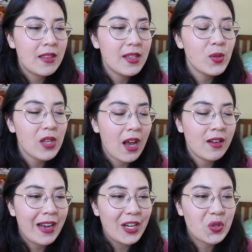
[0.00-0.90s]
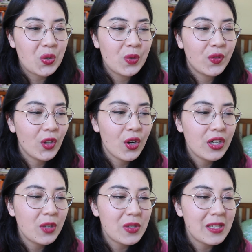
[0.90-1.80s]
This was unnatural.
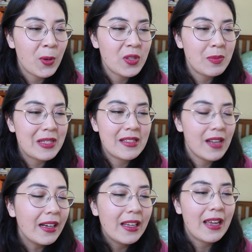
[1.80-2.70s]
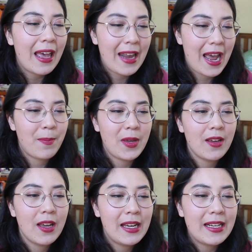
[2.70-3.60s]
Florida was supposed to be sunny and happy.